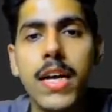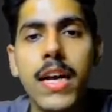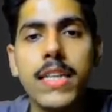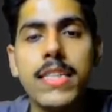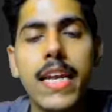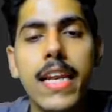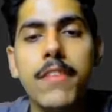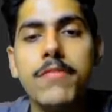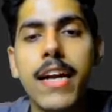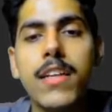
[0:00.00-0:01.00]
The left
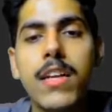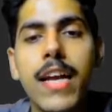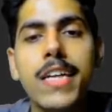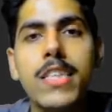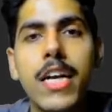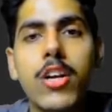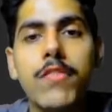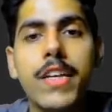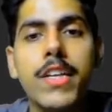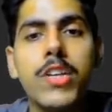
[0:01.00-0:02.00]
and the right child of
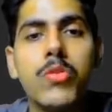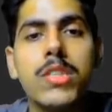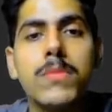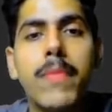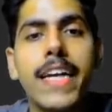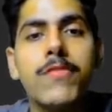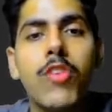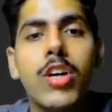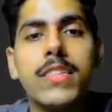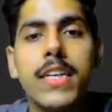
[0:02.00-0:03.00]
any node is by default
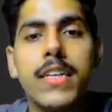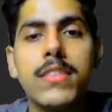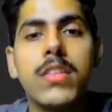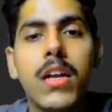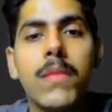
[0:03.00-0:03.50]
set as null.